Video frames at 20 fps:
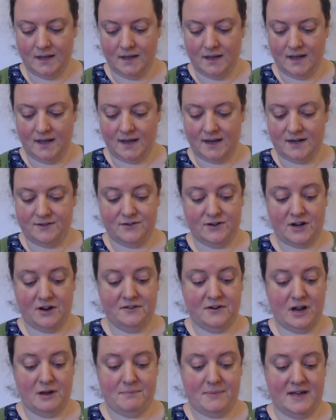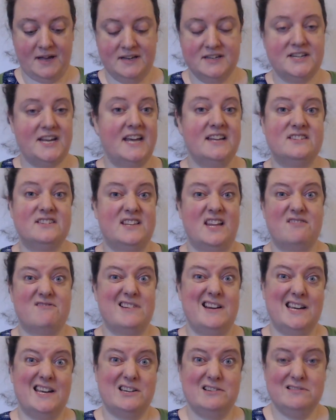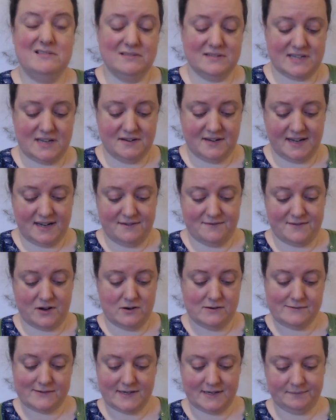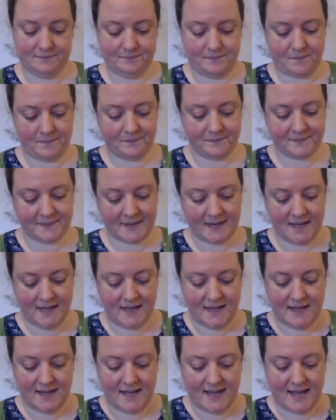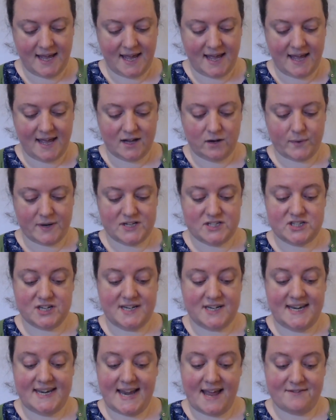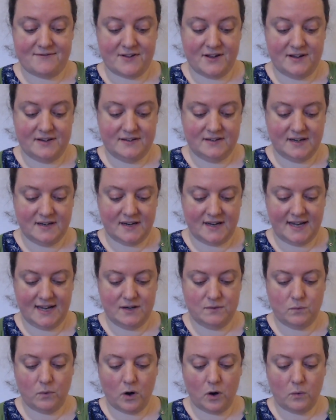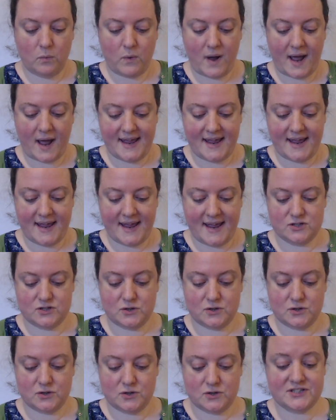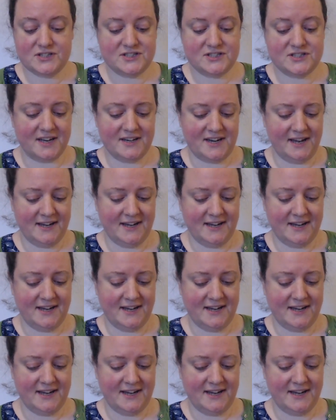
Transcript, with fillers: And if you don't know burn tests, they're really cool, so get involved. Question 11, in what way could your stunning